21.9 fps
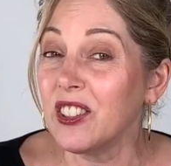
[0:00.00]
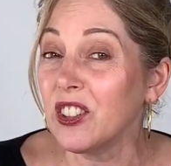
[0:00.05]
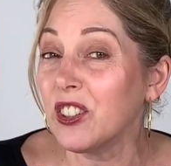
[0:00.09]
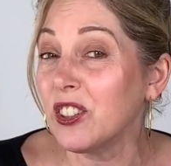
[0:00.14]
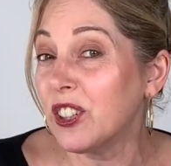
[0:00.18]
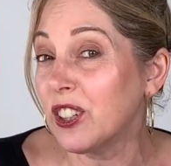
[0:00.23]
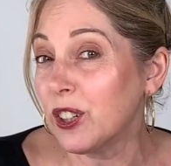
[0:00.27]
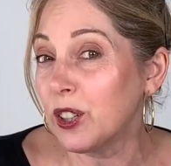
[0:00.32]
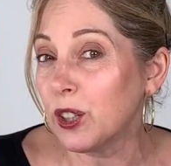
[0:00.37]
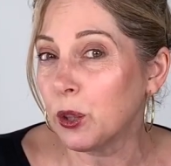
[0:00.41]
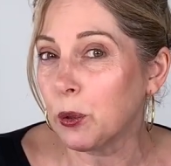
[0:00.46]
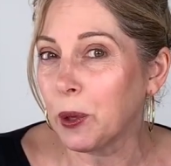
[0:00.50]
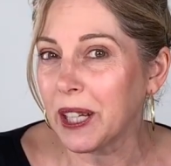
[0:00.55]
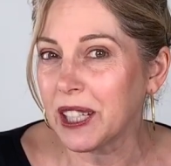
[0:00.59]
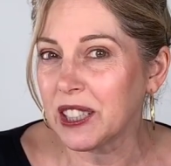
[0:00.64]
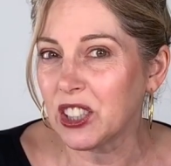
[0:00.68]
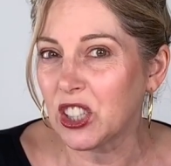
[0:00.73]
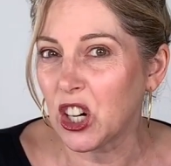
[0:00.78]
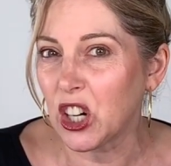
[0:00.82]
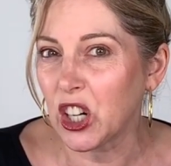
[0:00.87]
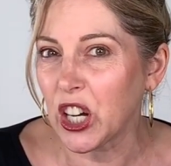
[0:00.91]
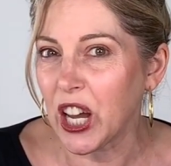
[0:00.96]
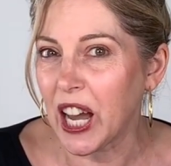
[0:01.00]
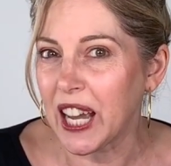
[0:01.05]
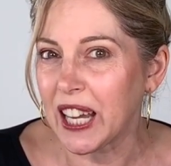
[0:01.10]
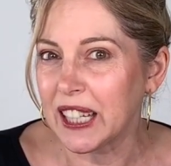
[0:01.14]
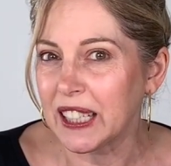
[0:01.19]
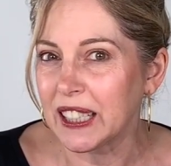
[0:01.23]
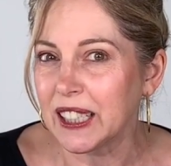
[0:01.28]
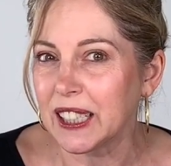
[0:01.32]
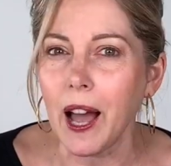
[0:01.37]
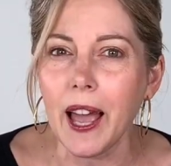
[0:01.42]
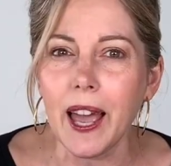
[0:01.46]
are your quick start
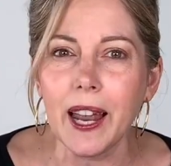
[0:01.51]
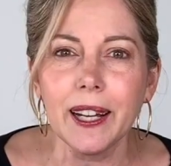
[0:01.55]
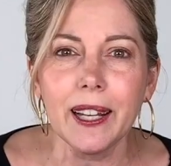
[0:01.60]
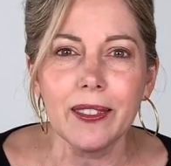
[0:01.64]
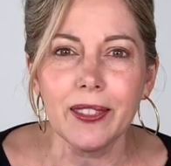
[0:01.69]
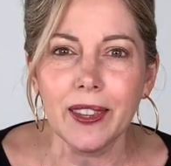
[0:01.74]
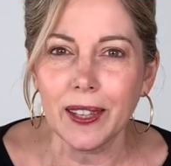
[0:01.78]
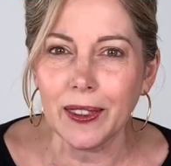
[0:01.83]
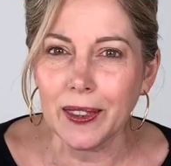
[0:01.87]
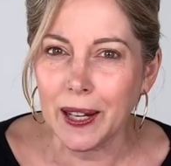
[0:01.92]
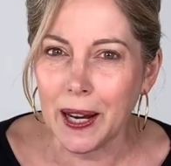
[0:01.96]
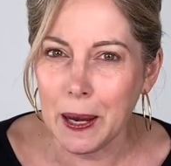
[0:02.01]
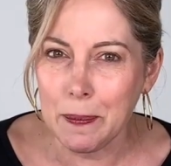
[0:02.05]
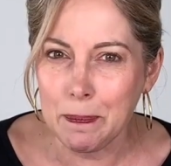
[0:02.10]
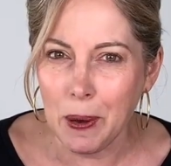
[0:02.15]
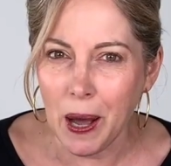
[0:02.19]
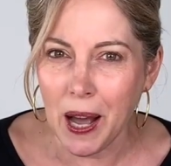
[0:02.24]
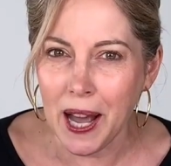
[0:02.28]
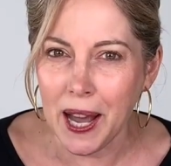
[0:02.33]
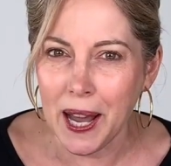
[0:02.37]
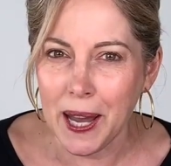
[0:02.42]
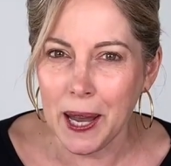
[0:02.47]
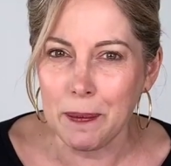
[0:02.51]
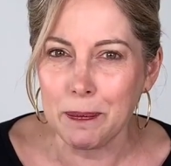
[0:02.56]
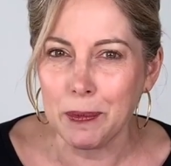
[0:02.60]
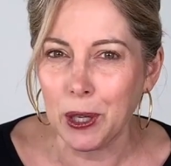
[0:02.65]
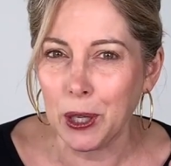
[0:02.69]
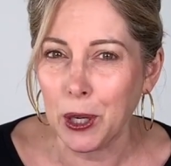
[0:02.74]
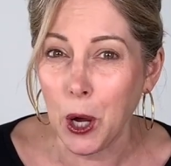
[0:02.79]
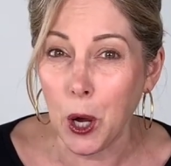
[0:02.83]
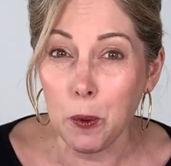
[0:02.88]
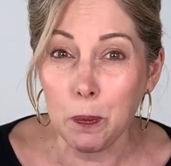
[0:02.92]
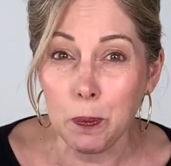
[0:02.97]
guides. Anything that I buy, I'm
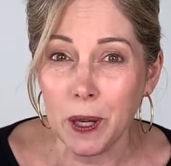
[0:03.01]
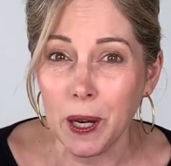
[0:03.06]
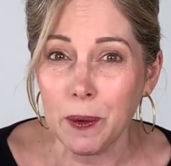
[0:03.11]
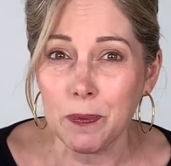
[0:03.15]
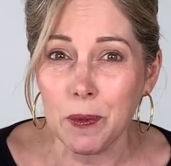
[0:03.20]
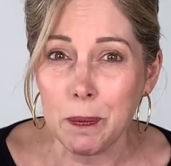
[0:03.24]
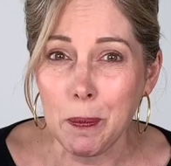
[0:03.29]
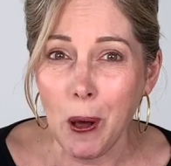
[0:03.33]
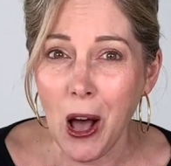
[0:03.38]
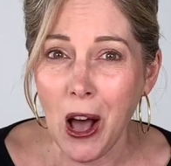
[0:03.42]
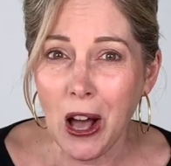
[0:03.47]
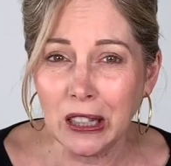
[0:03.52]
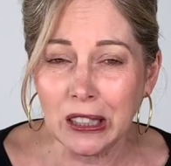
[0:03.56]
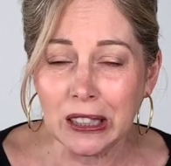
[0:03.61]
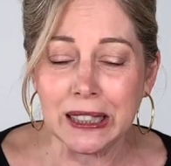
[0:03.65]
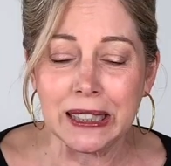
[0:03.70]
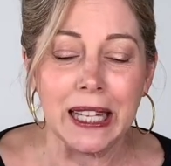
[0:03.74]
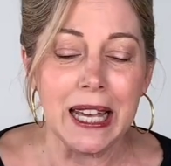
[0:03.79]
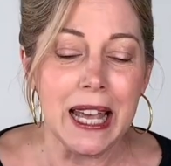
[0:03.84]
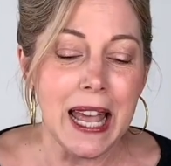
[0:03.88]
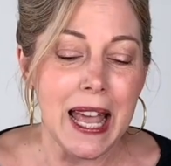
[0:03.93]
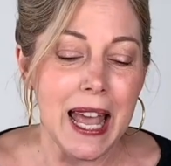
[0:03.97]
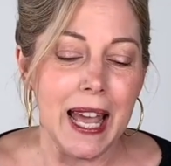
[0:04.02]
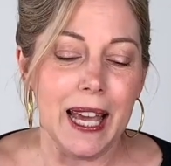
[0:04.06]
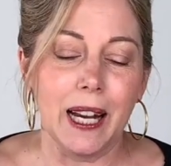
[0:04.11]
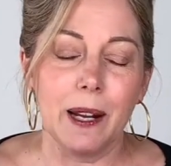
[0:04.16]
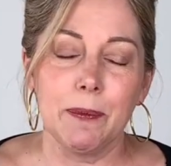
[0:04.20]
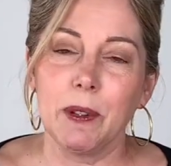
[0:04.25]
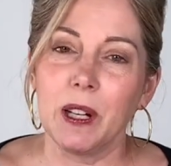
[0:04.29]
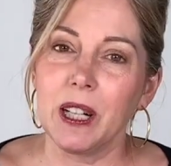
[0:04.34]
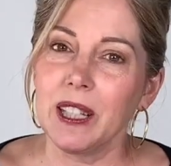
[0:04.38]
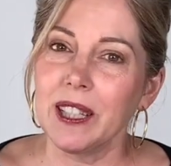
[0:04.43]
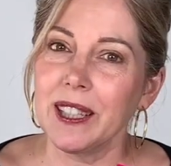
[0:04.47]
gonna open up the box and
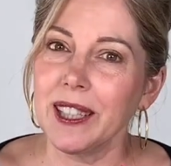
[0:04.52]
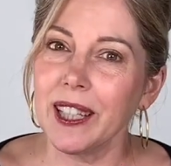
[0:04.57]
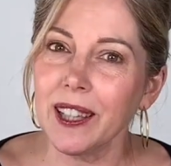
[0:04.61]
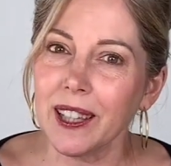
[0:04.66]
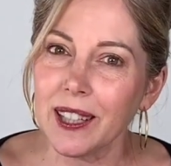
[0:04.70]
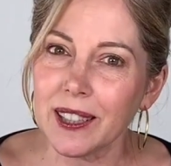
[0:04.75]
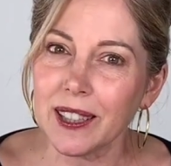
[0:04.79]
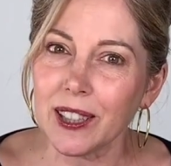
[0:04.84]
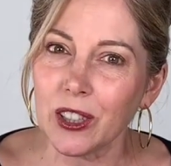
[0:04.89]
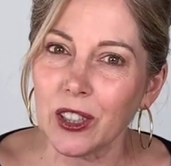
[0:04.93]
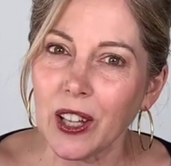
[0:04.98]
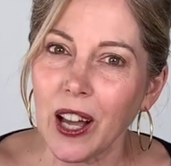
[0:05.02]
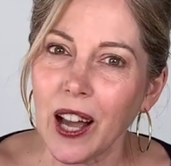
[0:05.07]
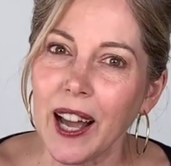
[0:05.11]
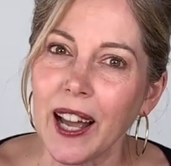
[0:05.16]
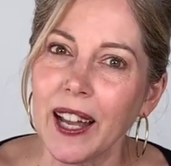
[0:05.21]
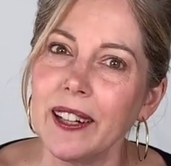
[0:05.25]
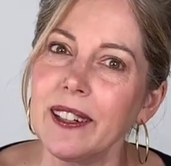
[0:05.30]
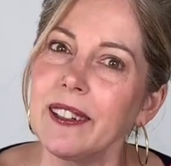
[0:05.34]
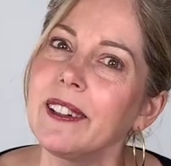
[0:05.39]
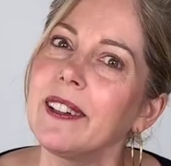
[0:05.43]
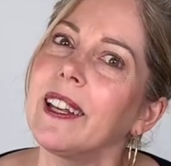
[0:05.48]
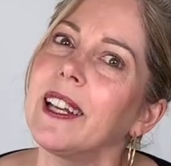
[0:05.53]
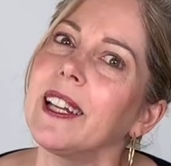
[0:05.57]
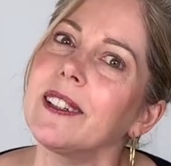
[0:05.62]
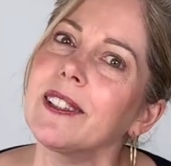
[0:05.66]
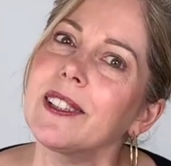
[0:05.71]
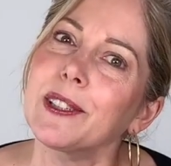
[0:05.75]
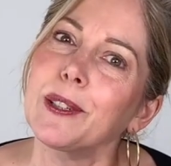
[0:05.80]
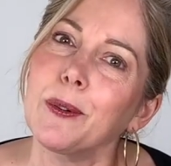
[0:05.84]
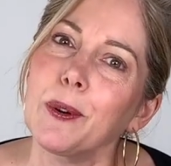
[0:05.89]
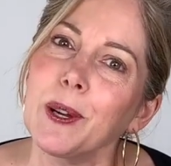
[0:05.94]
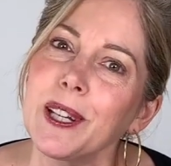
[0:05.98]
I'm gonna see this little guide, and
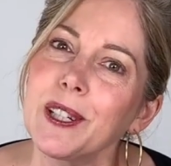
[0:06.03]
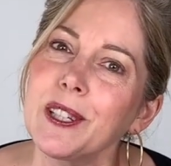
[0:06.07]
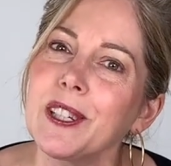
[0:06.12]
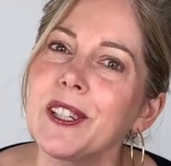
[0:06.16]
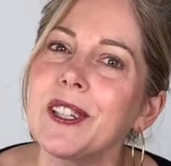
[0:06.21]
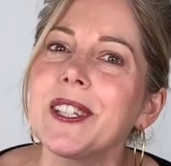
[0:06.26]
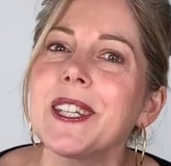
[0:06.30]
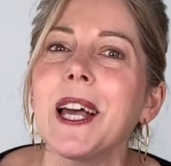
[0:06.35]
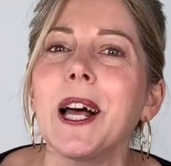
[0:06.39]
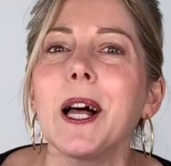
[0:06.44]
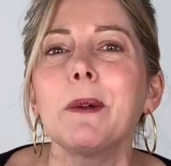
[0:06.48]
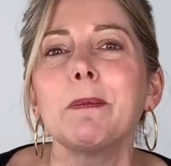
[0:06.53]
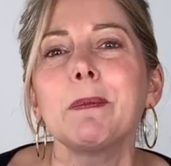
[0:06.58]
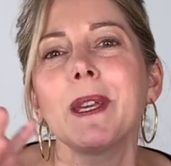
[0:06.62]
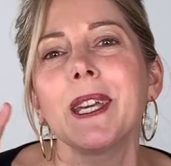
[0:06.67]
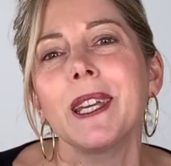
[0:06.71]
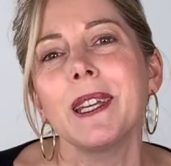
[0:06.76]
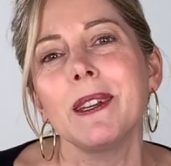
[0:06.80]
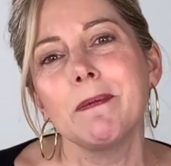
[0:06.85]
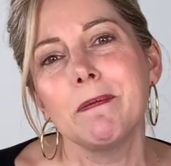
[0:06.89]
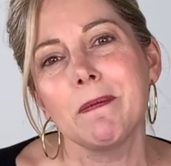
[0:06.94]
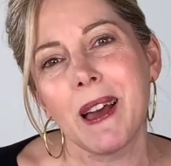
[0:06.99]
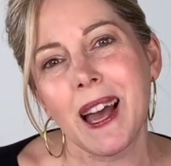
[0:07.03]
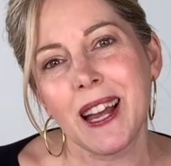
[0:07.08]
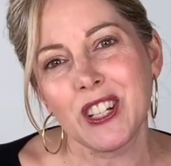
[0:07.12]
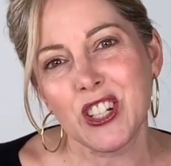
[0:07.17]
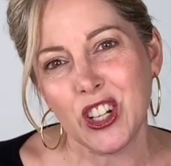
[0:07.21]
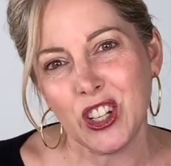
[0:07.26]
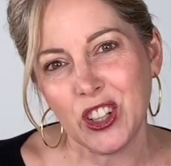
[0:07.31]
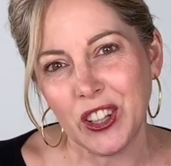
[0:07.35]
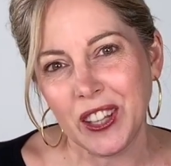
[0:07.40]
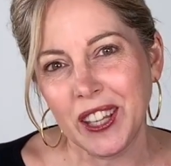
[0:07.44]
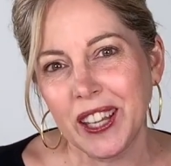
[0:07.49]
it's going to tell me
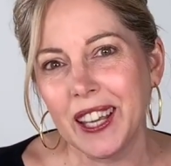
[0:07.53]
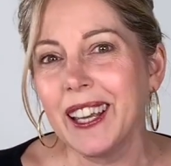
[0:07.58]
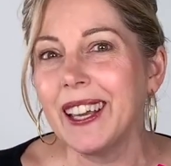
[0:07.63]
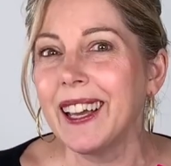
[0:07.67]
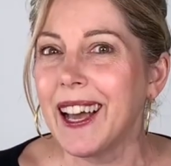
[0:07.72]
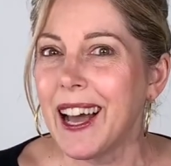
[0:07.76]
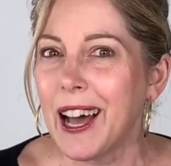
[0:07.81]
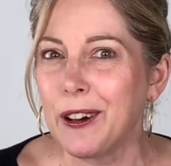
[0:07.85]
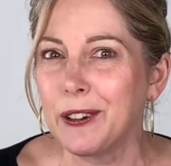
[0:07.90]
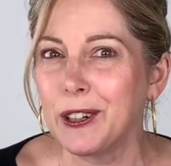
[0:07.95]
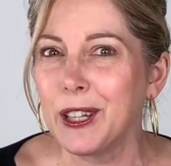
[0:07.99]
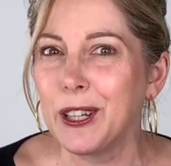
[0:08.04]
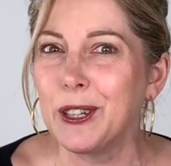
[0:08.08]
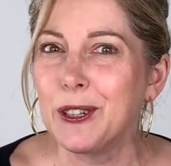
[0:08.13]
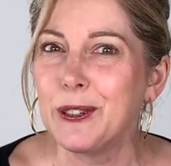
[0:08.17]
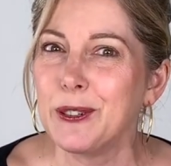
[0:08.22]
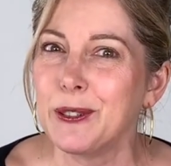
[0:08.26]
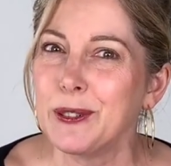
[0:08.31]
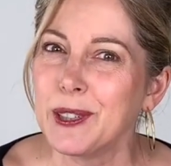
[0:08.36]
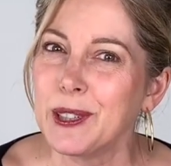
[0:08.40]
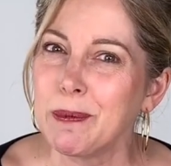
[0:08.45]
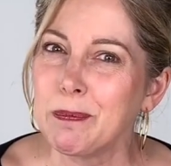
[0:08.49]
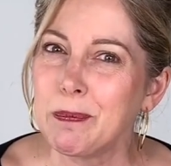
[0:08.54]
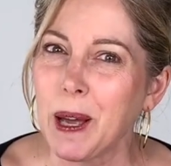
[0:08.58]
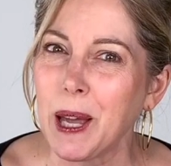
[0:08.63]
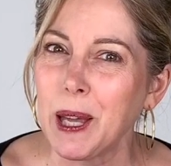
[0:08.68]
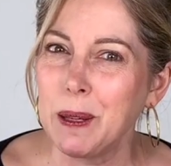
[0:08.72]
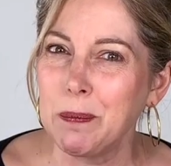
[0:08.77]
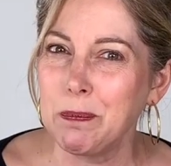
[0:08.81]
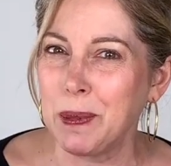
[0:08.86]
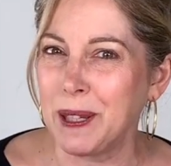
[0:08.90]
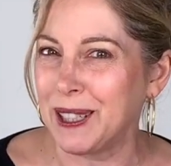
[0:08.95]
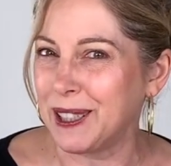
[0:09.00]
magically how to use
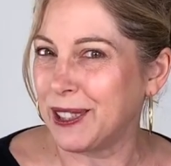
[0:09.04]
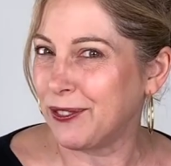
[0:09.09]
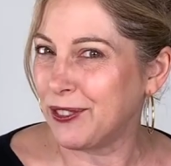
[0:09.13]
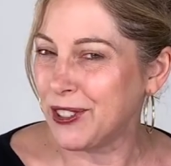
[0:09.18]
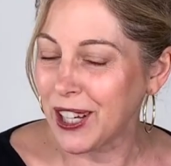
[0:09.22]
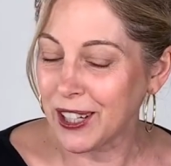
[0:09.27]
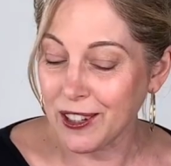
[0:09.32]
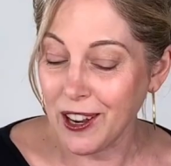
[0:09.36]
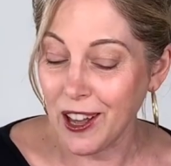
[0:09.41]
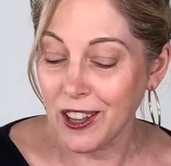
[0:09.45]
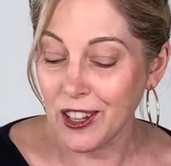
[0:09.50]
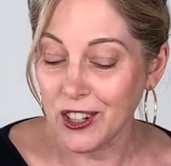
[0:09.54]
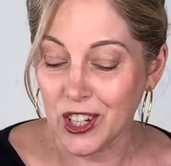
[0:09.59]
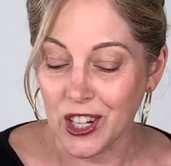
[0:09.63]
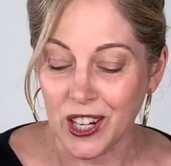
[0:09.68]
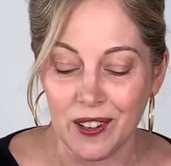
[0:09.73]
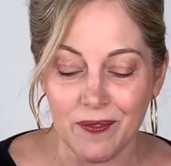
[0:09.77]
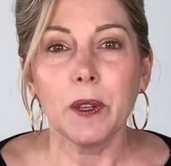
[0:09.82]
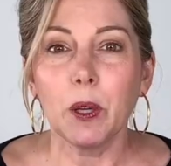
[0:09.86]
my piece of technology.